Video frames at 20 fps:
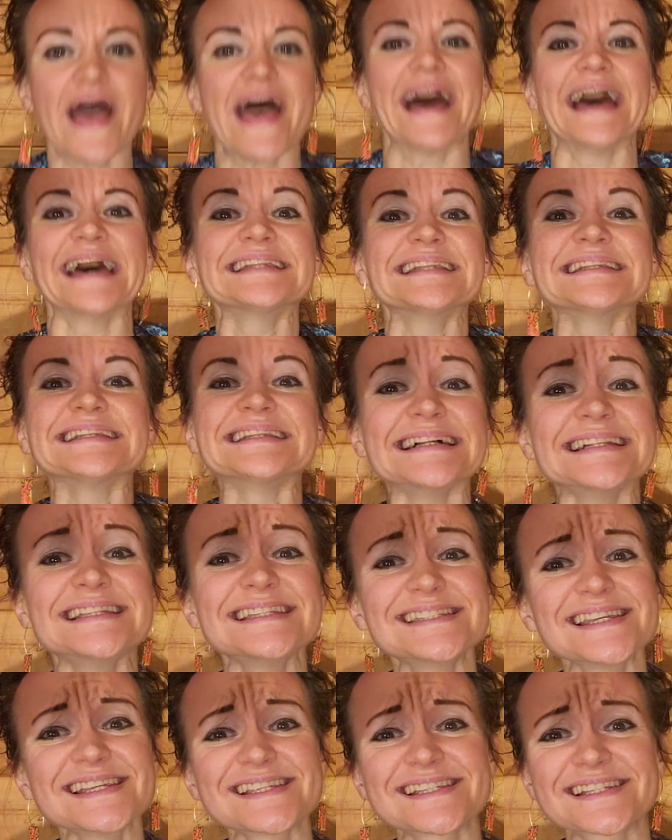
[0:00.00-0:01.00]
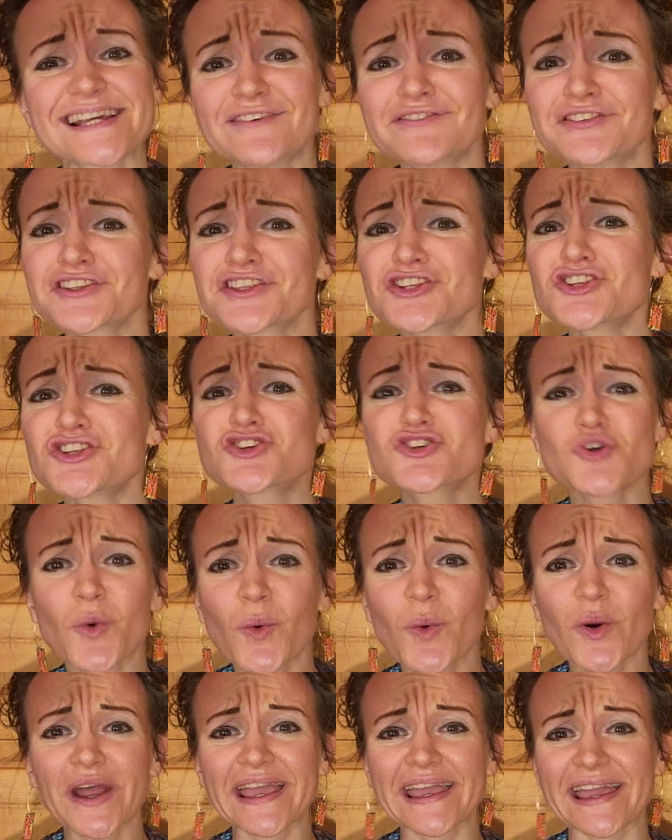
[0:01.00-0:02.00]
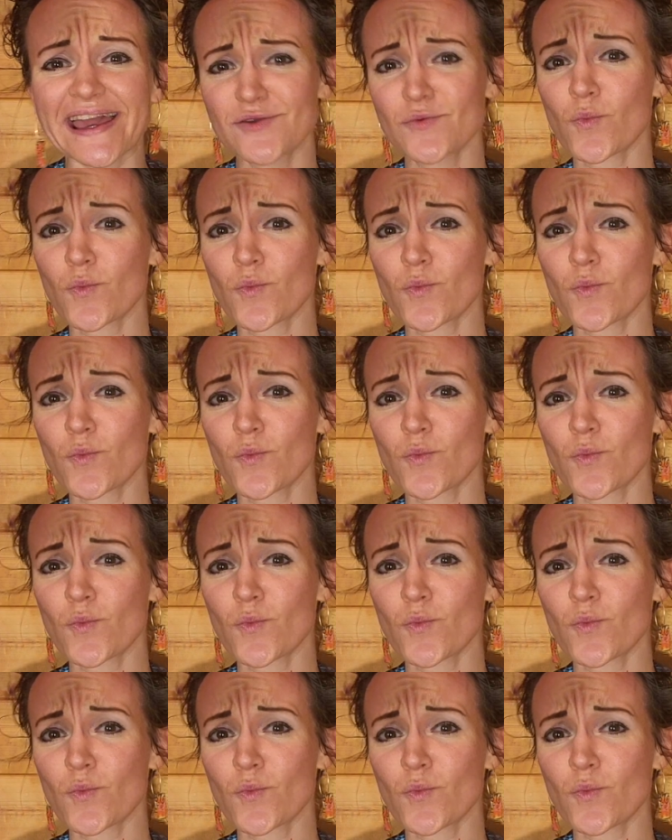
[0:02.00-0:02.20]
and let's discover the joy and